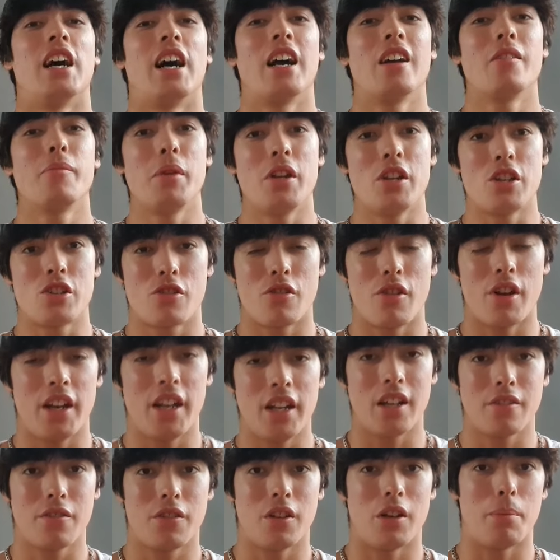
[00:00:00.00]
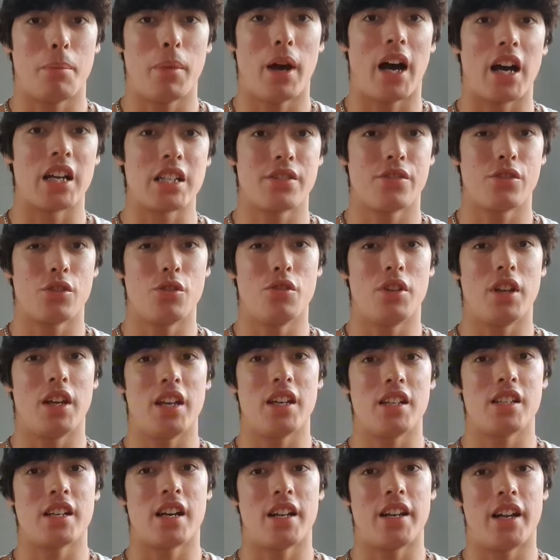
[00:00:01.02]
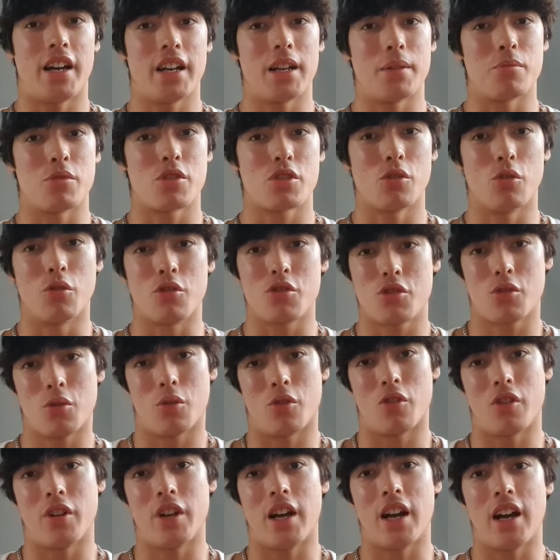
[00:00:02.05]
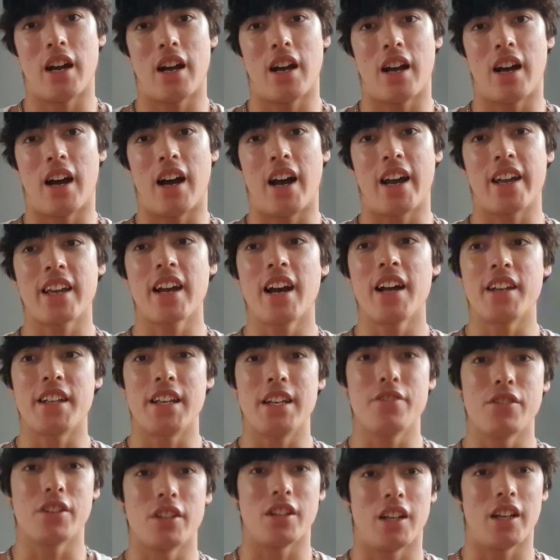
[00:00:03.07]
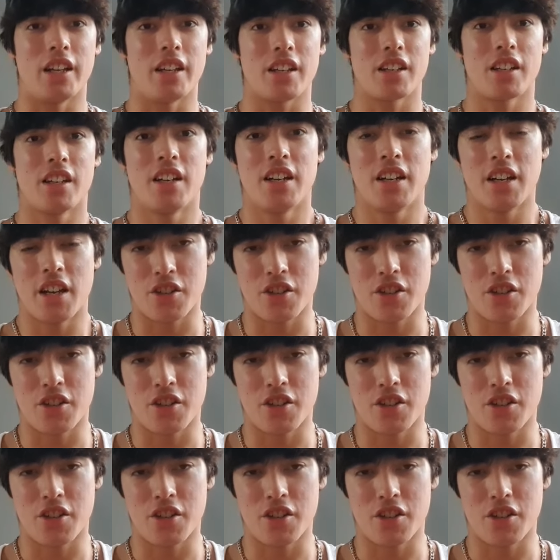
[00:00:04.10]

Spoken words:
I've been training for the past few days and I am so sore that I can't even like